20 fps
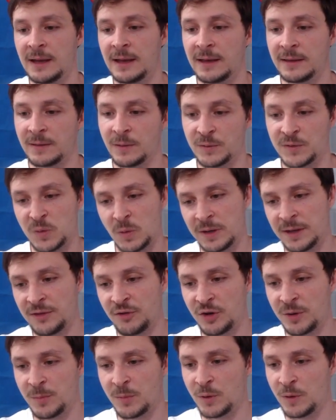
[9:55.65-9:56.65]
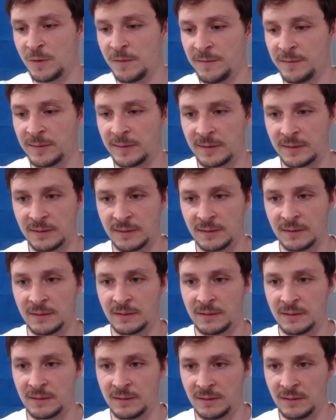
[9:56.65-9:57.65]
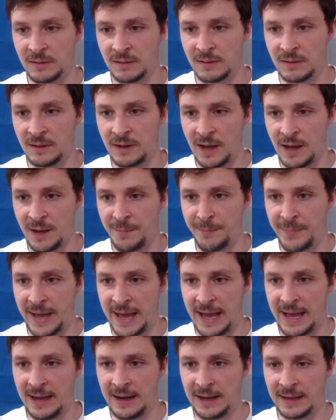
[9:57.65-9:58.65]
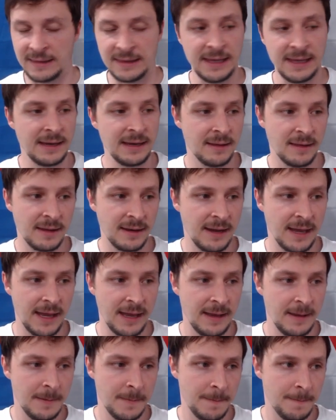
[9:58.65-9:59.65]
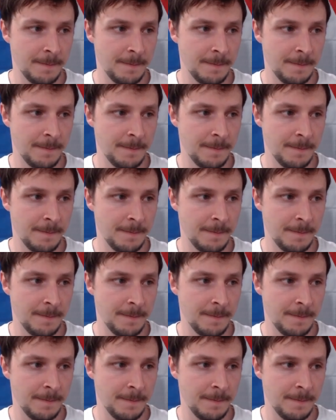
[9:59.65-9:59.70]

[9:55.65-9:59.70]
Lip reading: So 23 moves. not bad at the end of the day.